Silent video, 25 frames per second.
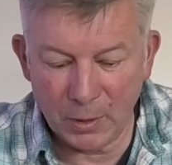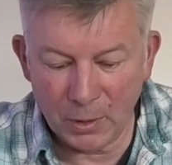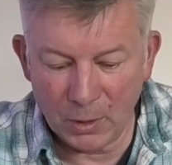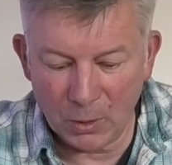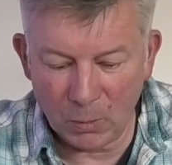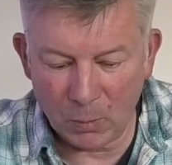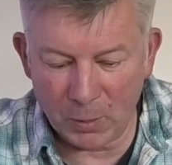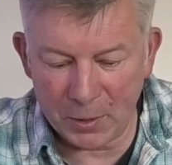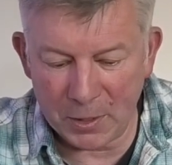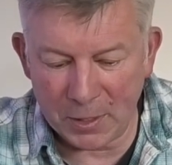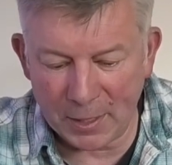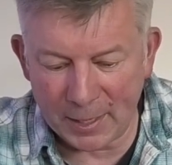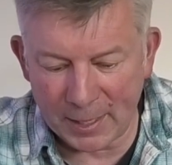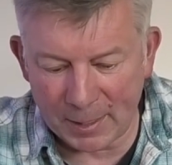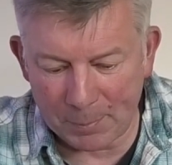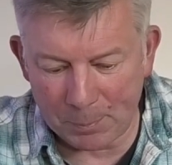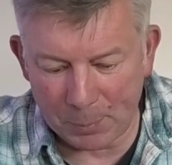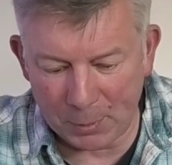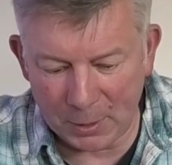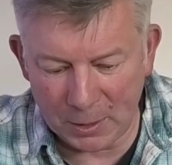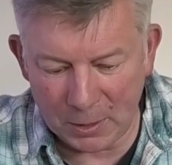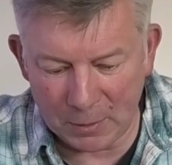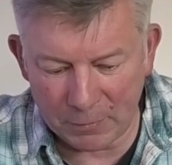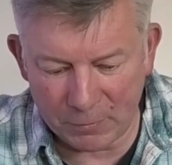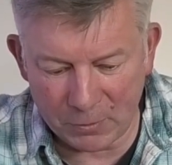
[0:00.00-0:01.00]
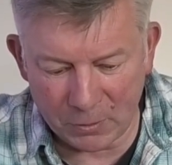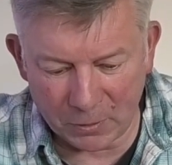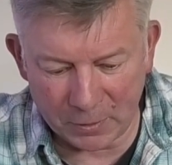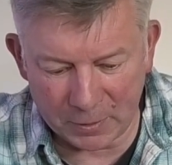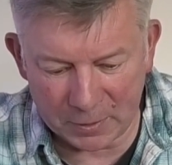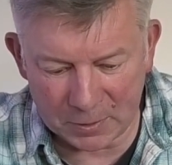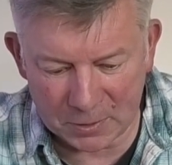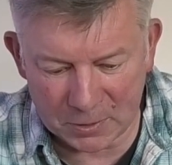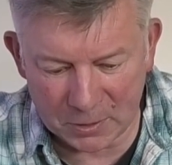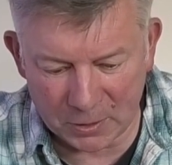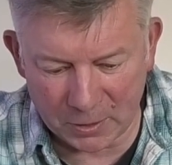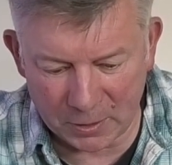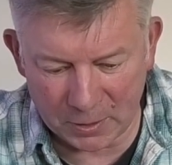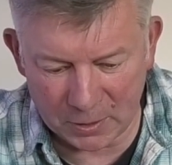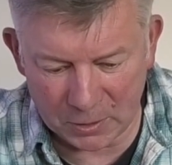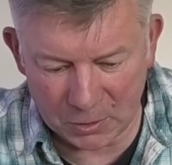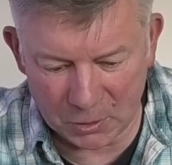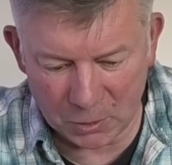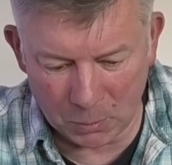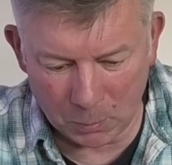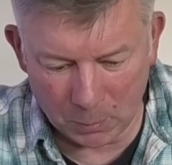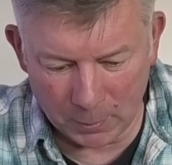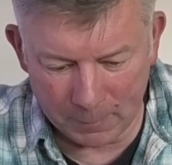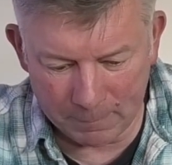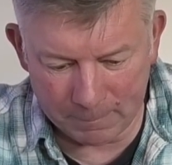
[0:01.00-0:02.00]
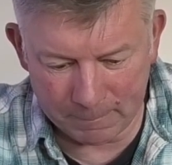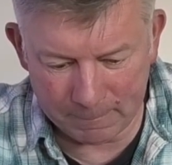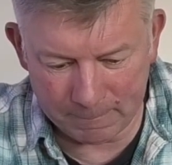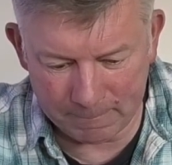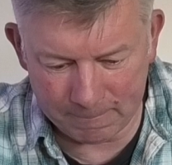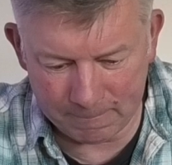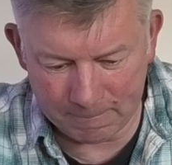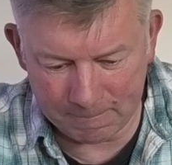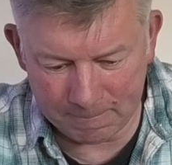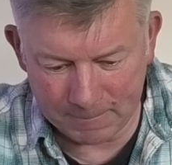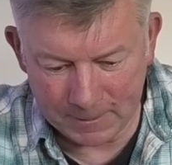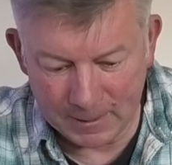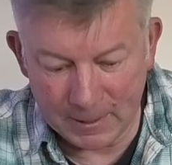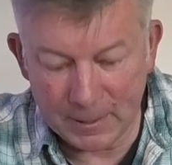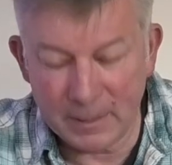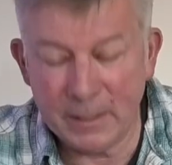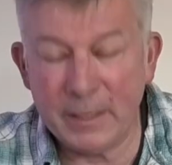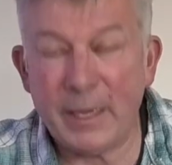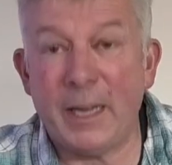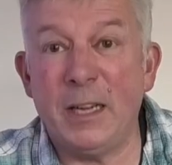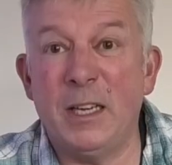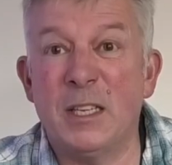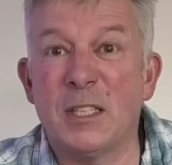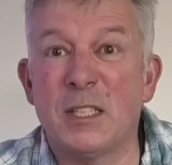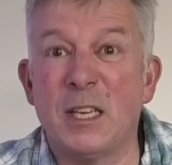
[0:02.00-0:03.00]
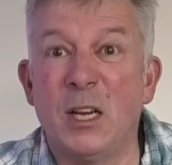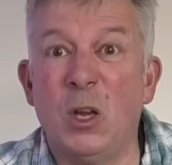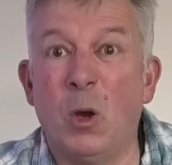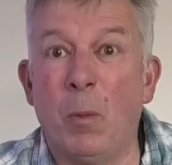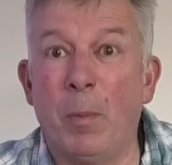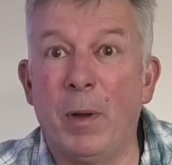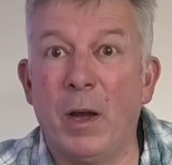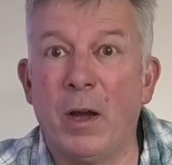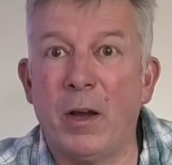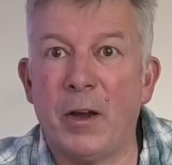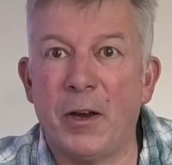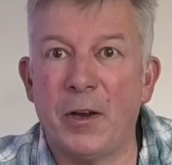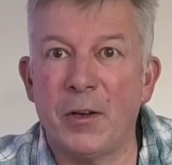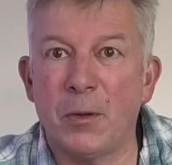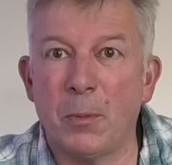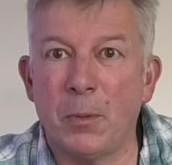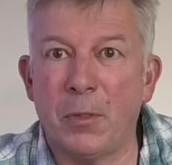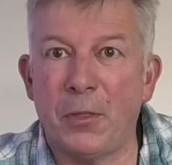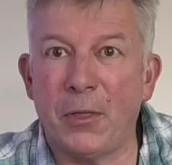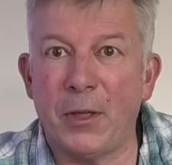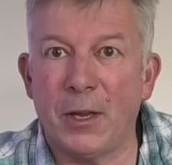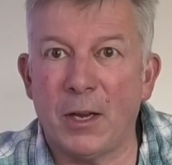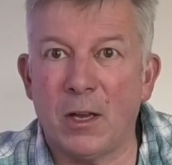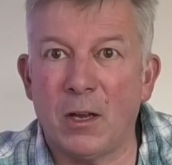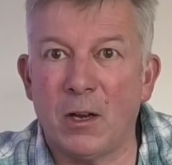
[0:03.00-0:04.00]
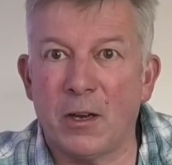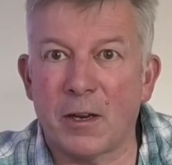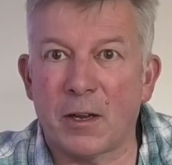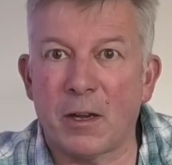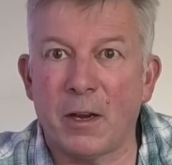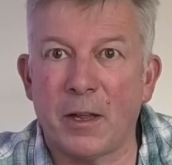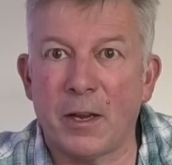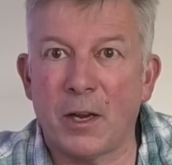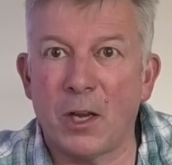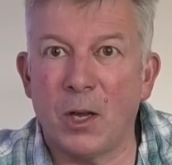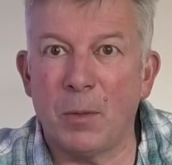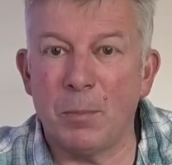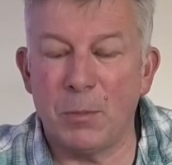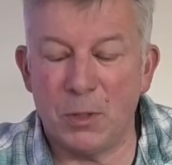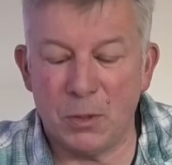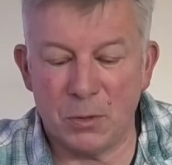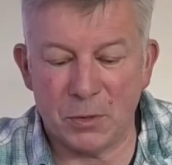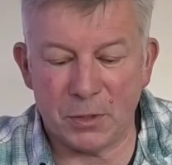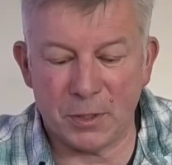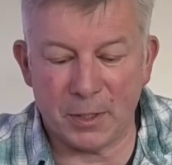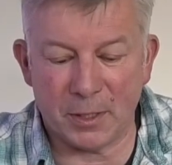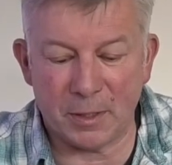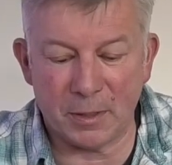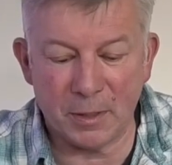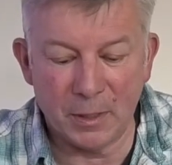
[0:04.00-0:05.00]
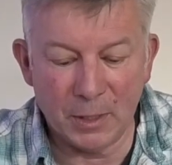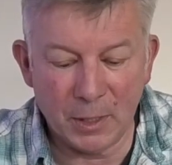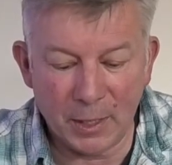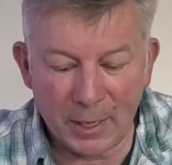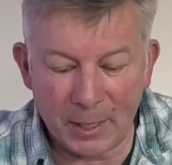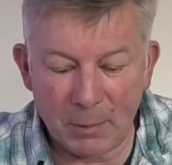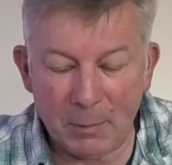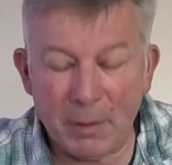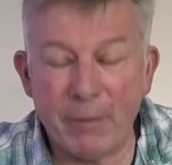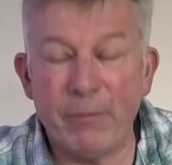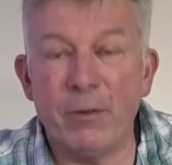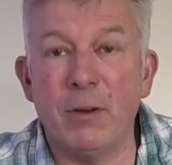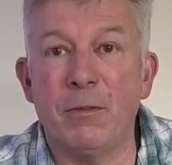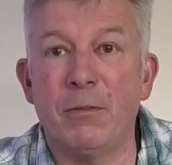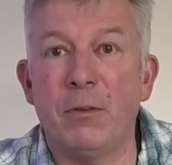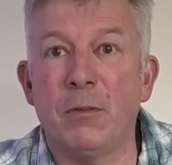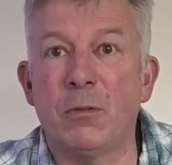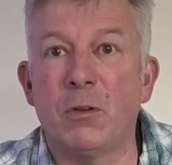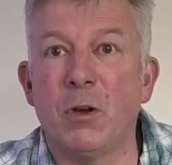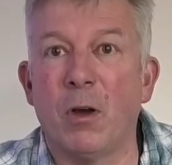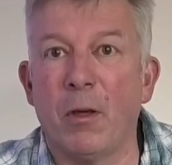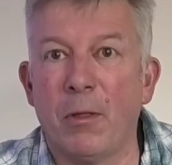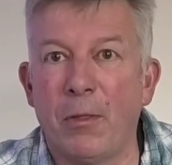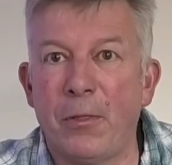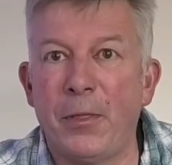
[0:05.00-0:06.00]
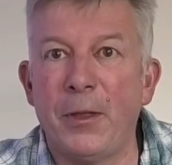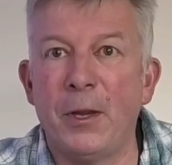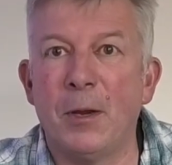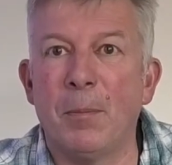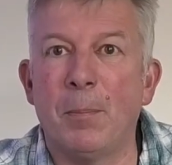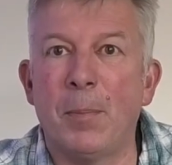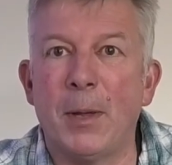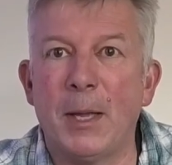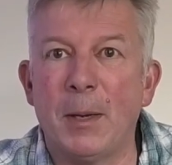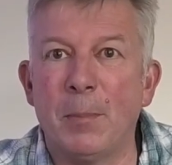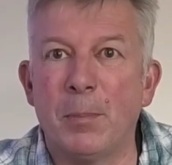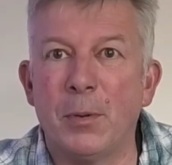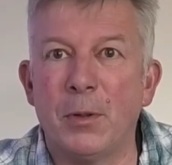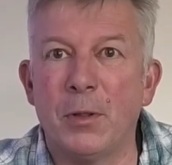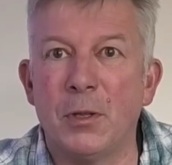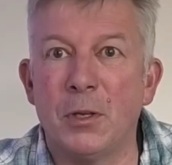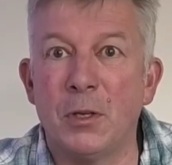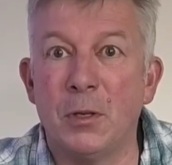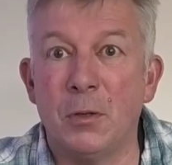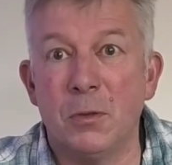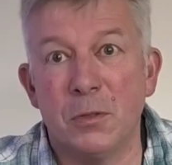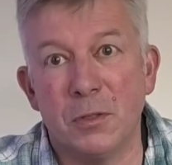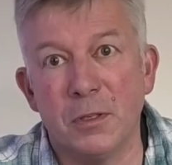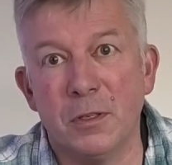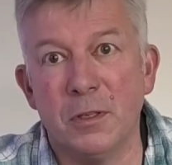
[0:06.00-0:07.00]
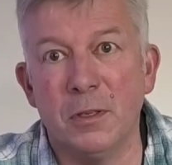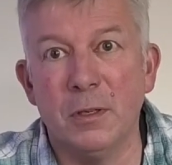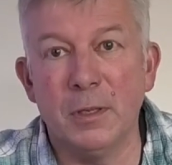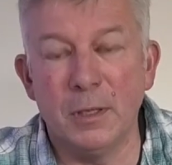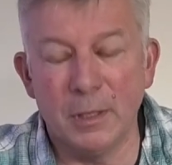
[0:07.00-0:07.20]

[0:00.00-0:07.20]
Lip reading: When you're happy, you've got it as tight as you want, and it's a little bit harder with thick card like I'm using. However, if you've got a thinner paper that you're using,